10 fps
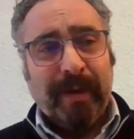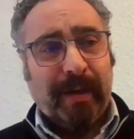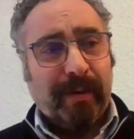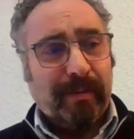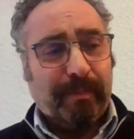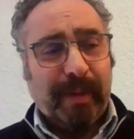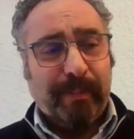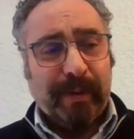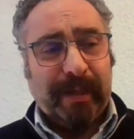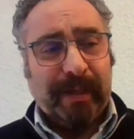you know,
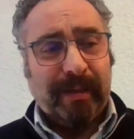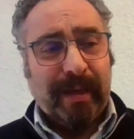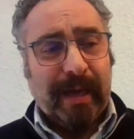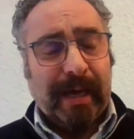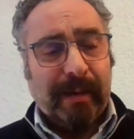people in